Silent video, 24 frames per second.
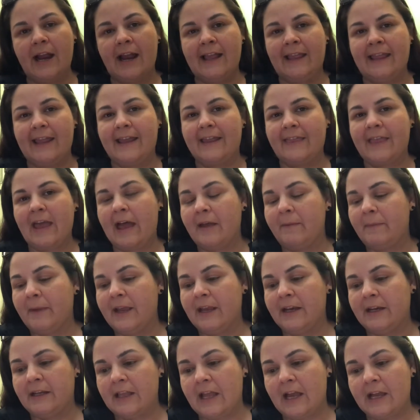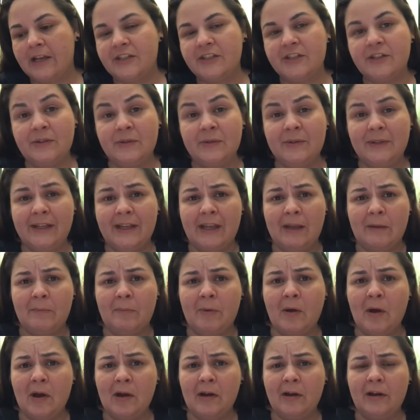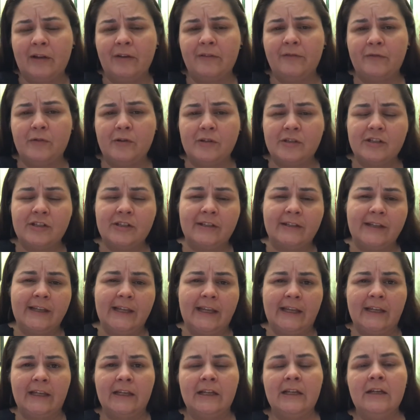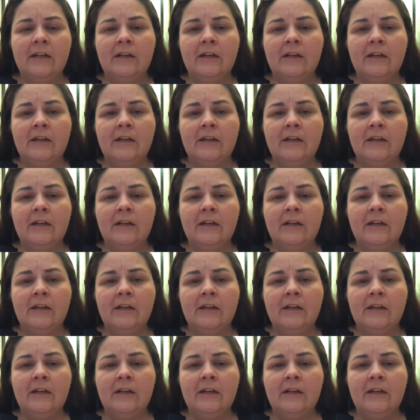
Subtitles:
I like that band a lot too. Linkin Park, unfortunately,